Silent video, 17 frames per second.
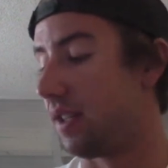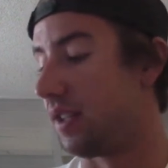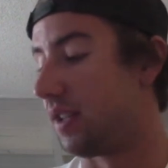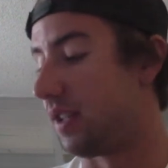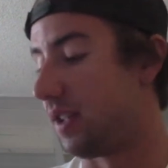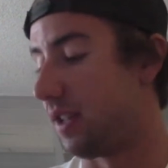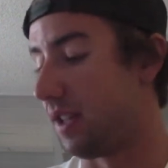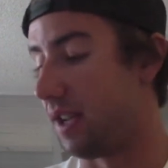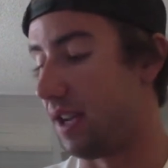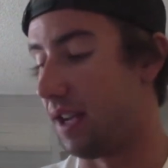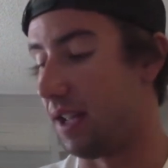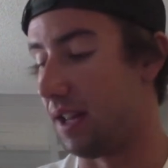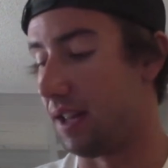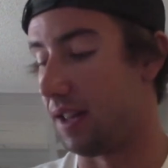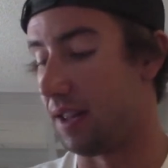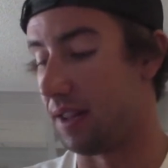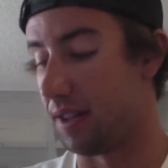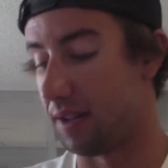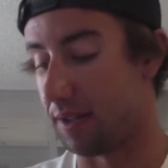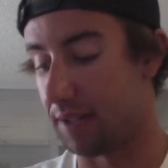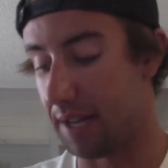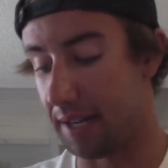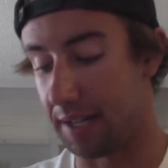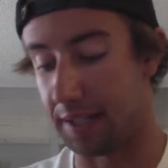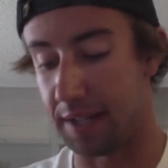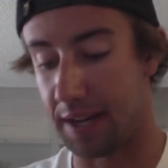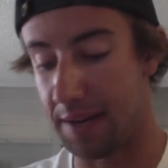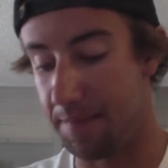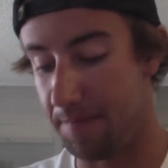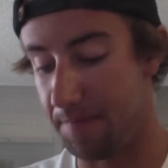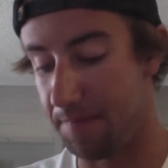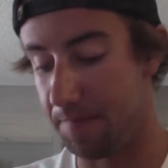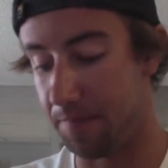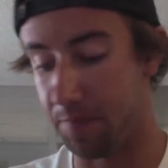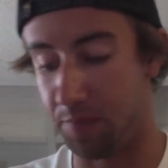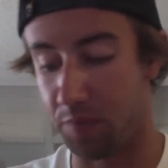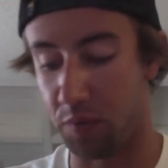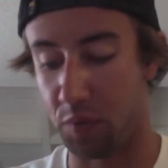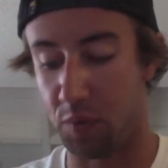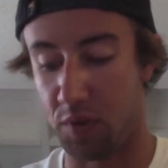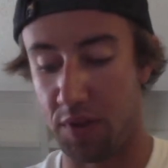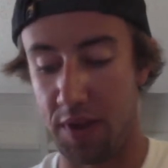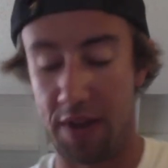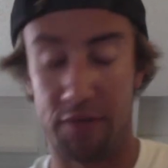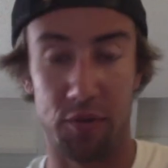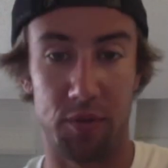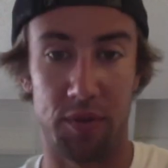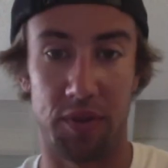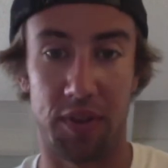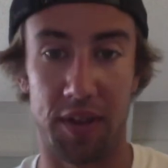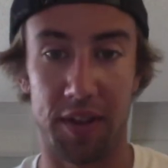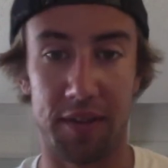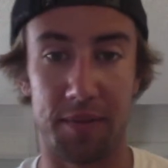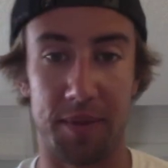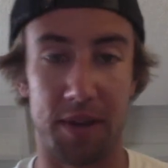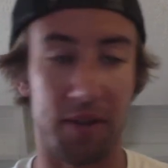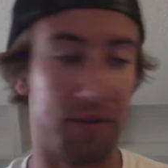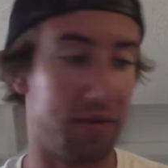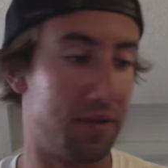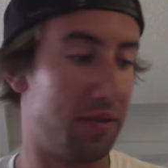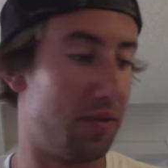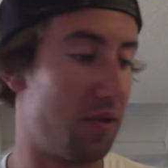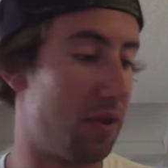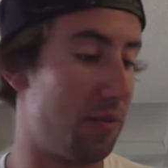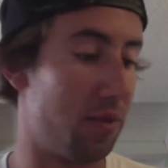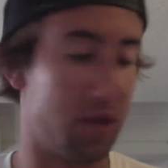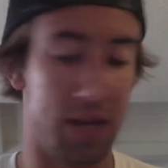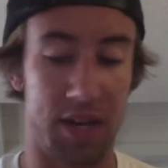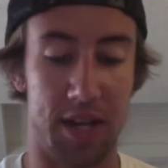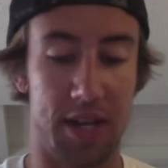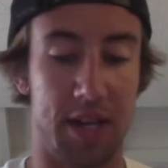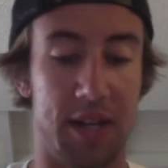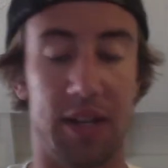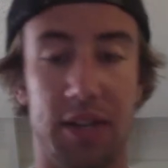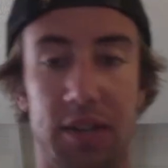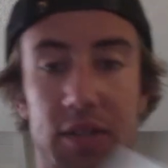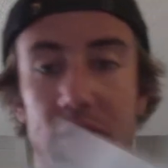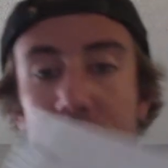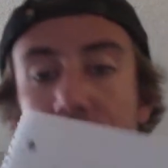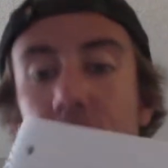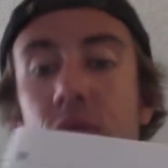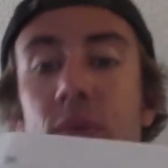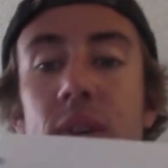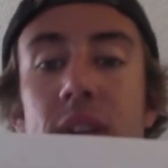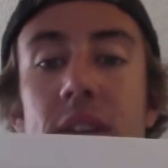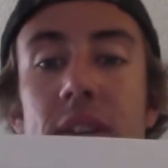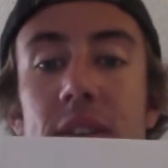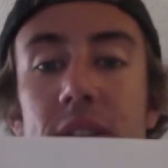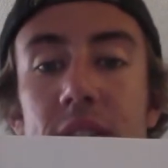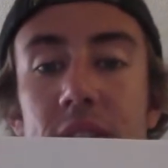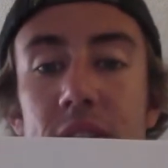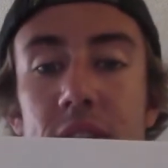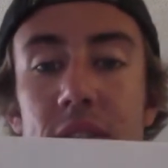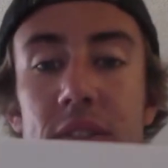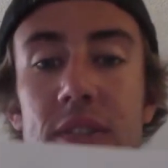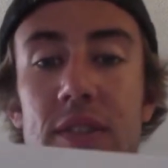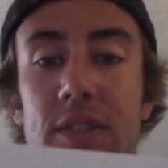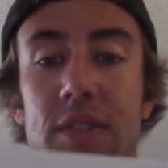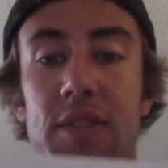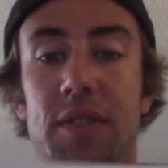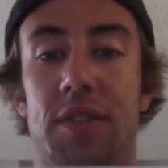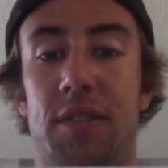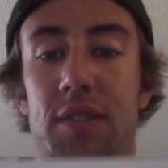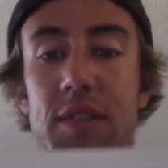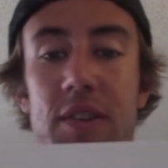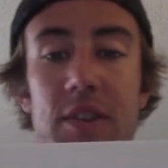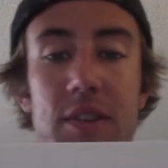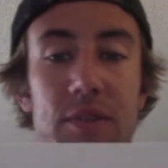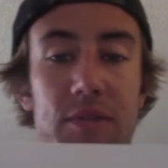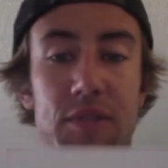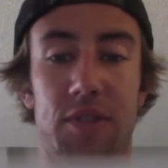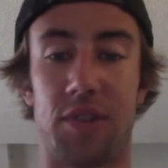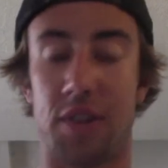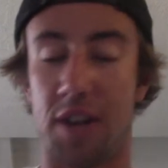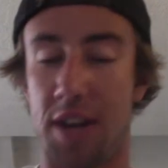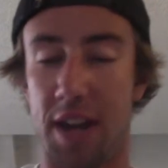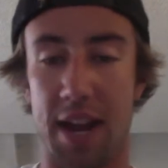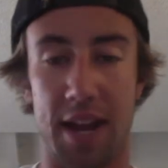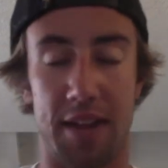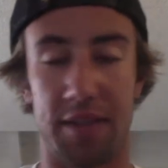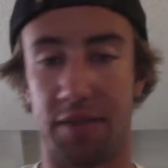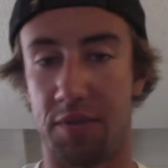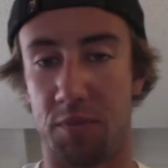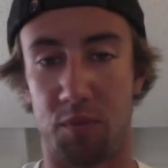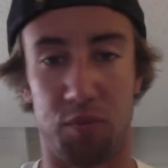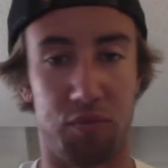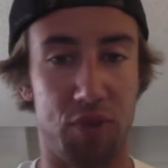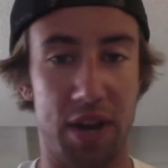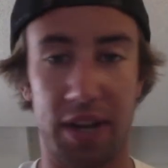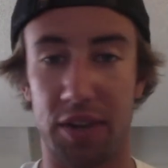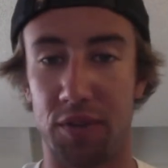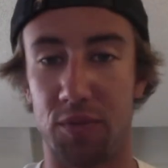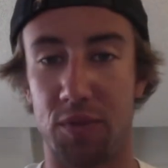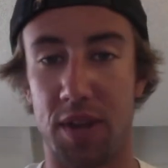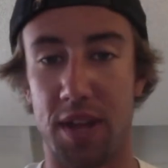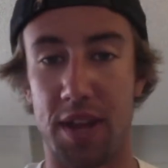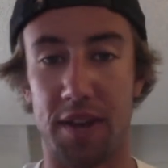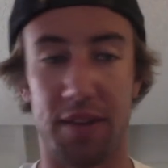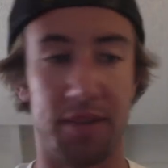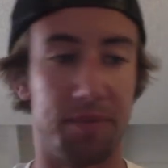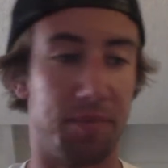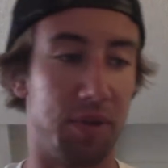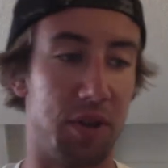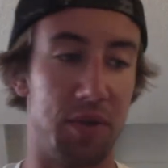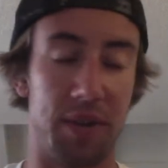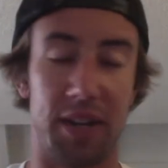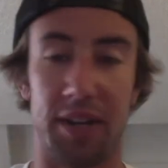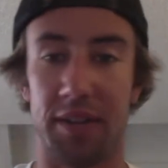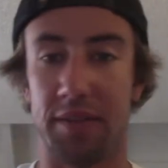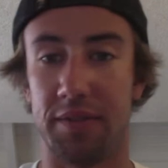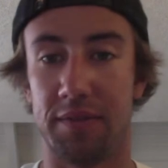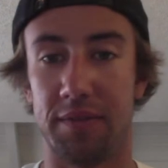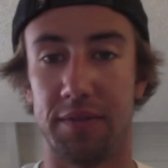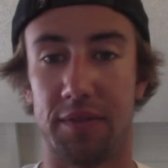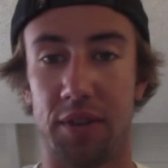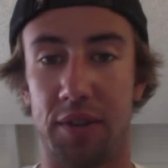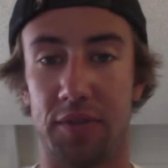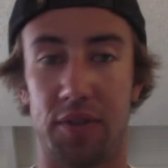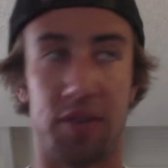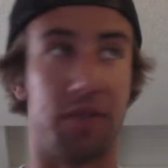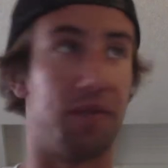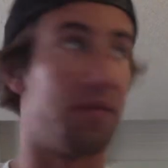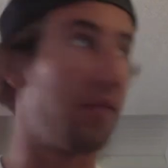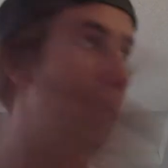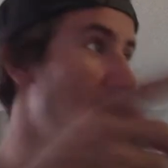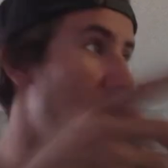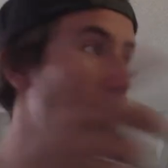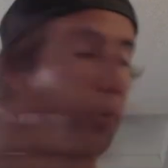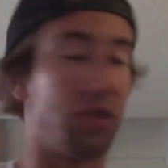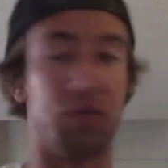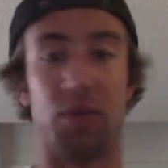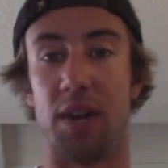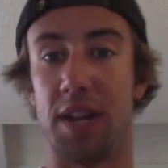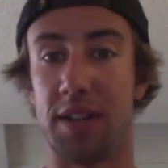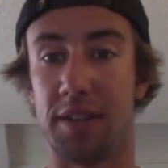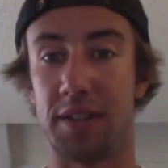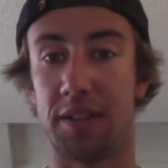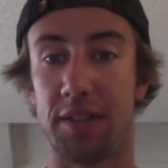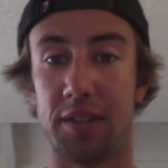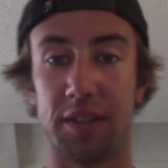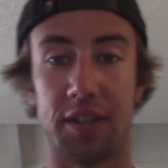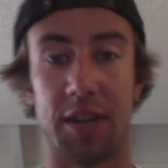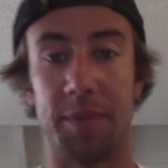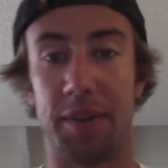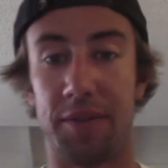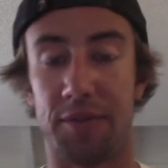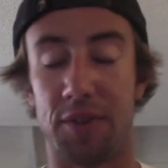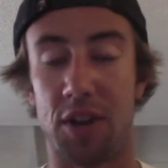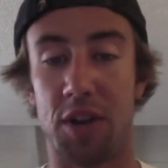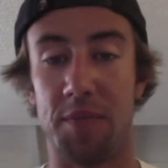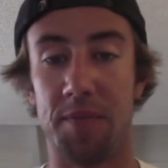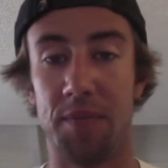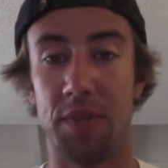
And then the second type, the one that everyone thinks about normally, is the true wind. So this is, just the regular wind. It's blowing. You have to figure out which way it's coming from.